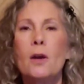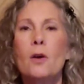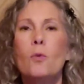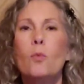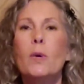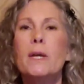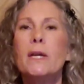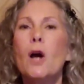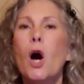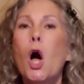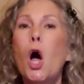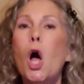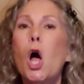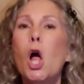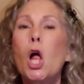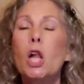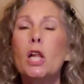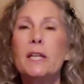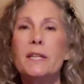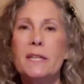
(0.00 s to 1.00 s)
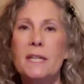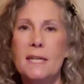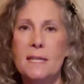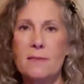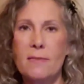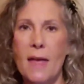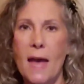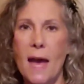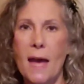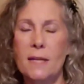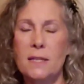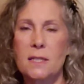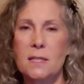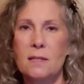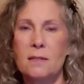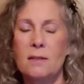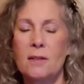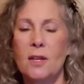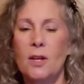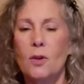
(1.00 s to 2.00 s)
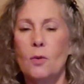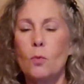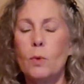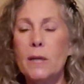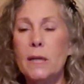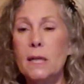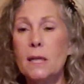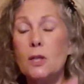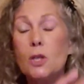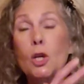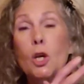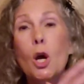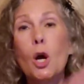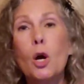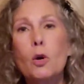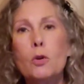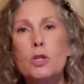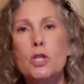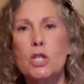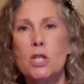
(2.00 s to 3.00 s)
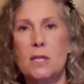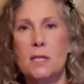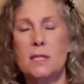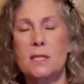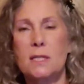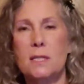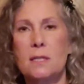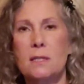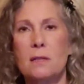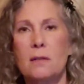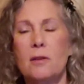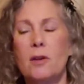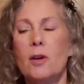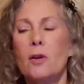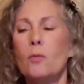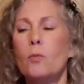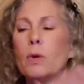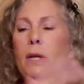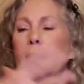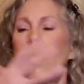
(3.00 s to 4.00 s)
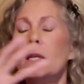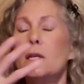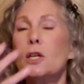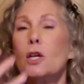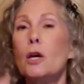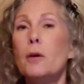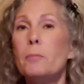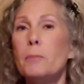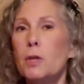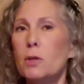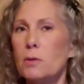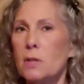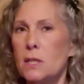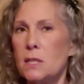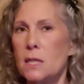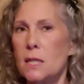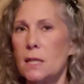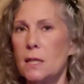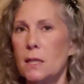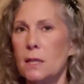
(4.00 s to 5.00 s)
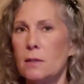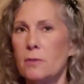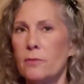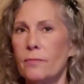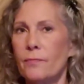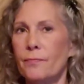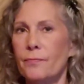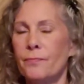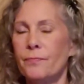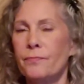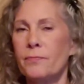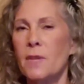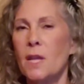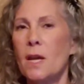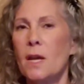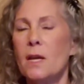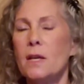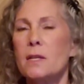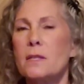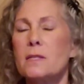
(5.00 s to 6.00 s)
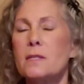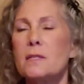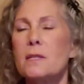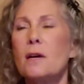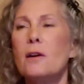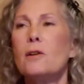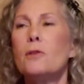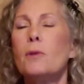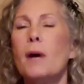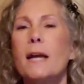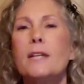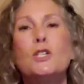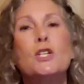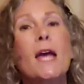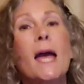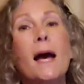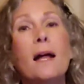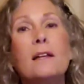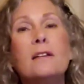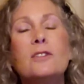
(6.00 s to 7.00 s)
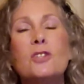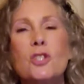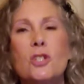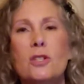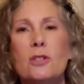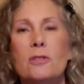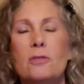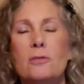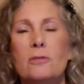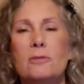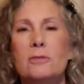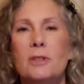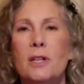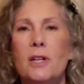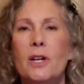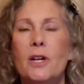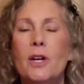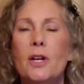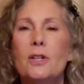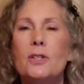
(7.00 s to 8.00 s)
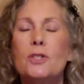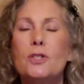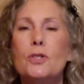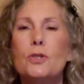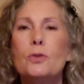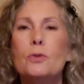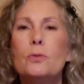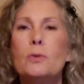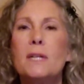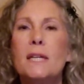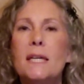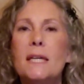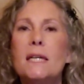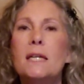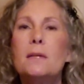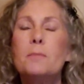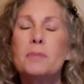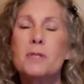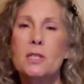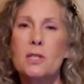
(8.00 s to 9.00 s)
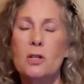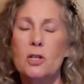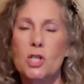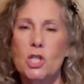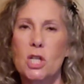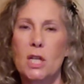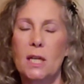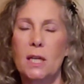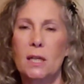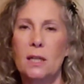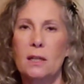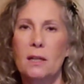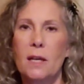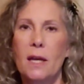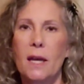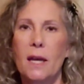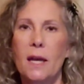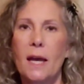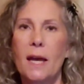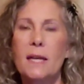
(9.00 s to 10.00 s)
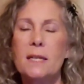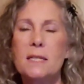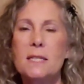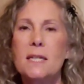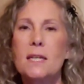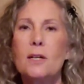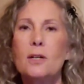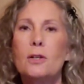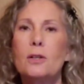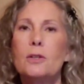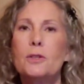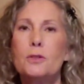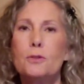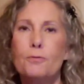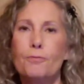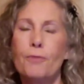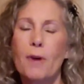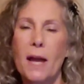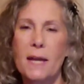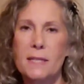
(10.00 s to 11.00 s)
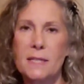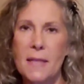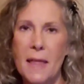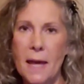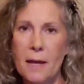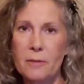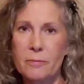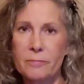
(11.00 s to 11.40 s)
We all need that. We need coaches. We need community. So I challenge you to keep searching until you find it.